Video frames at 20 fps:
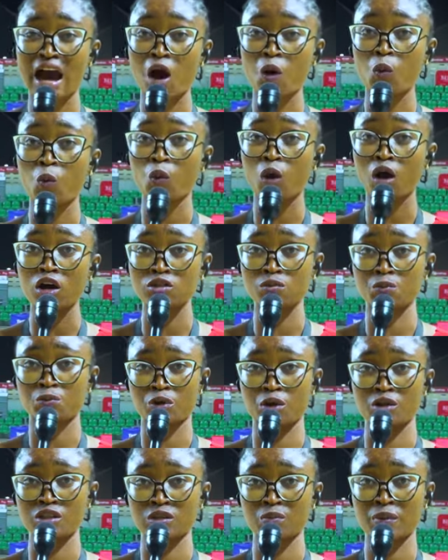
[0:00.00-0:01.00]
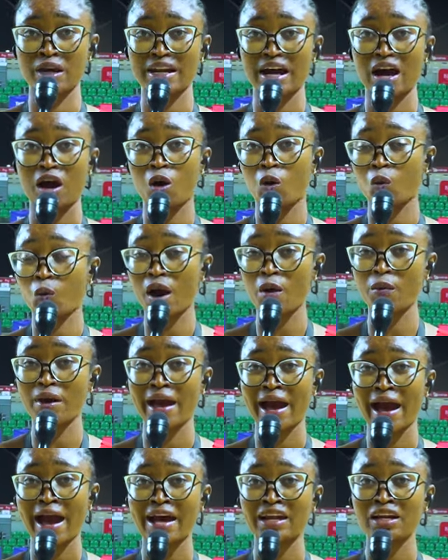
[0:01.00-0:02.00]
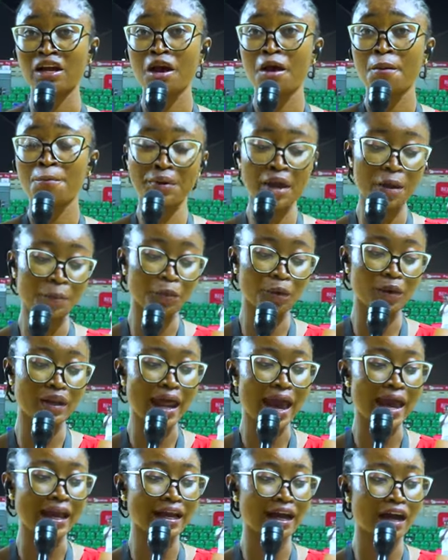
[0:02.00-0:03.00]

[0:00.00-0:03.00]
and 1 bronze medal, where we had people like